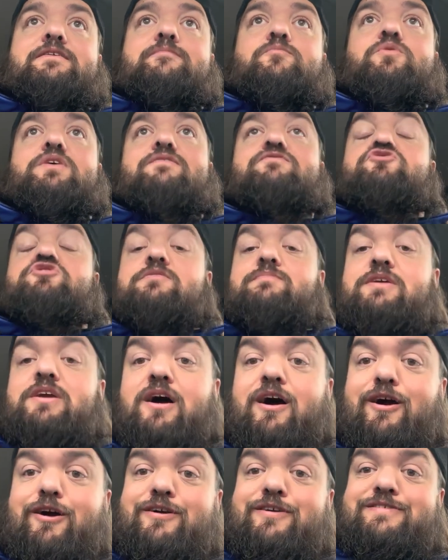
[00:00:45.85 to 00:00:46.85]
We have Jimmy
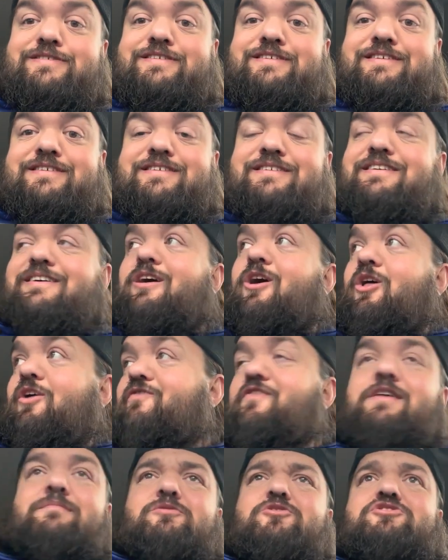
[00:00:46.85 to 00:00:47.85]
Hart. Hall of
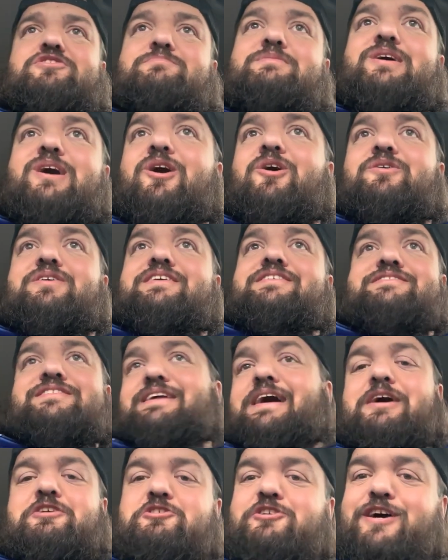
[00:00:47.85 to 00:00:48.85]
Famer Jimmy Hart is in
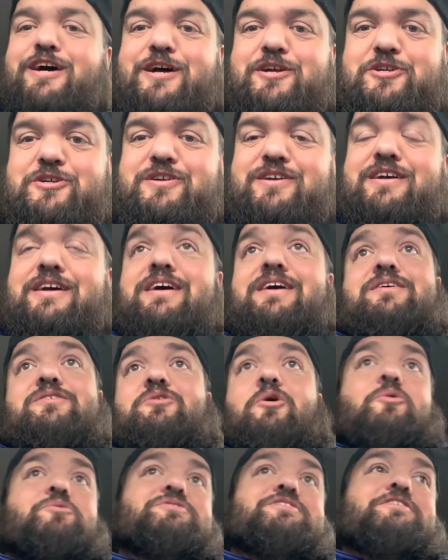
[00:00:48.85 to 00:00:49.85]
Oshkosh.
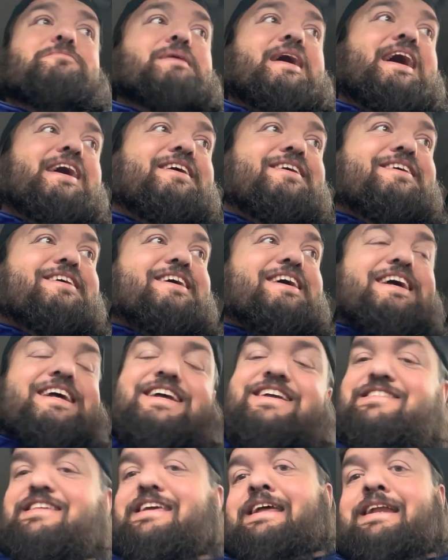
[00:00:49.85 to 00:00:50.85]
Colt Cabana
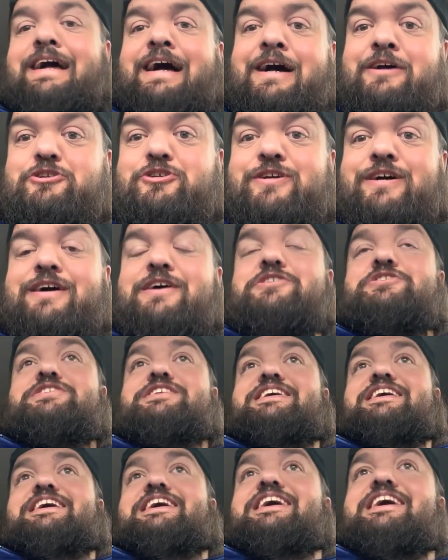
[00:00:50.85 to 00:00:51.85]
is in Oshkosh.
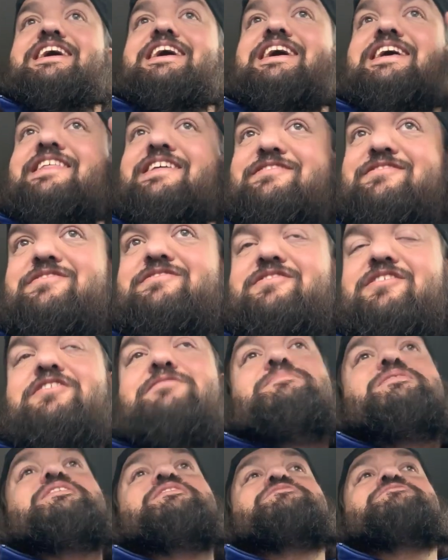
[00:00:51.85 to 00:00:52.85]
This is going
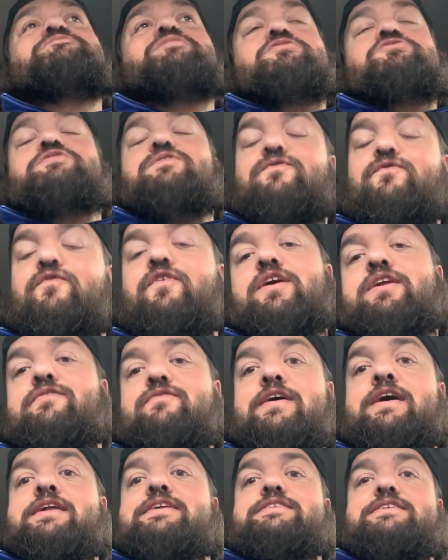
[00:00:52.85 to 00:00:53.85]
to be such a fun
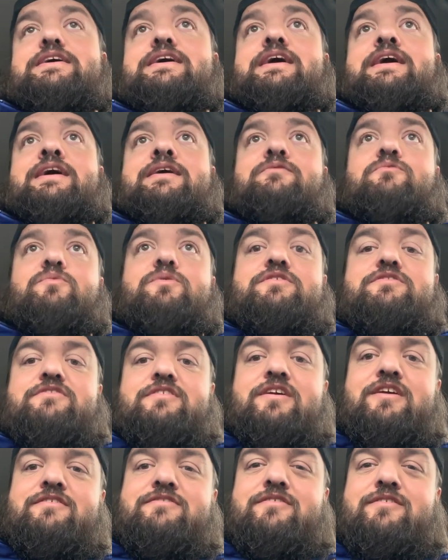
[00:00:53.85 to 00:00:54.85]
event, and
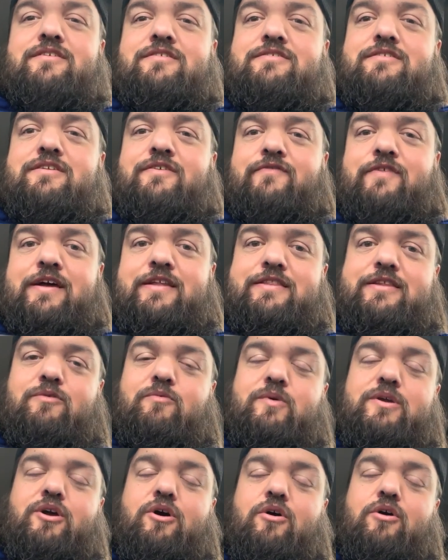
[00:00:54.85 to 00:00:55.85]
it's an event that
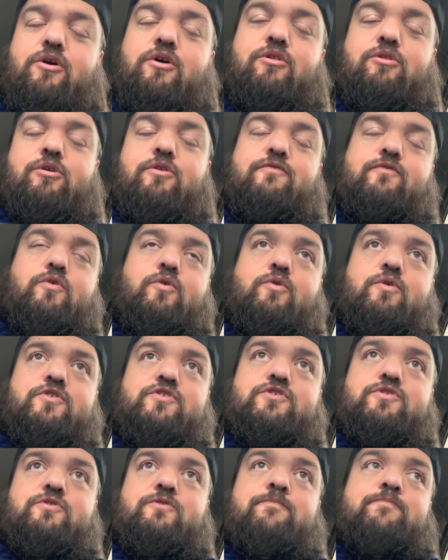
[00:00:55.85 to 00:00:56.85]
we all look forward
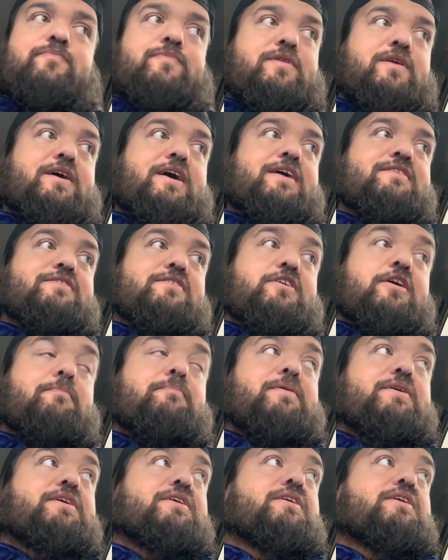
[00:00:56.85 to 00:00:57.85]
to as a
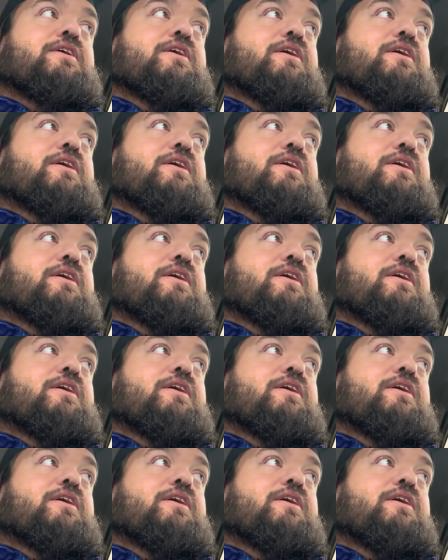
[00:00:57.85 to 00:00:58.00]
company.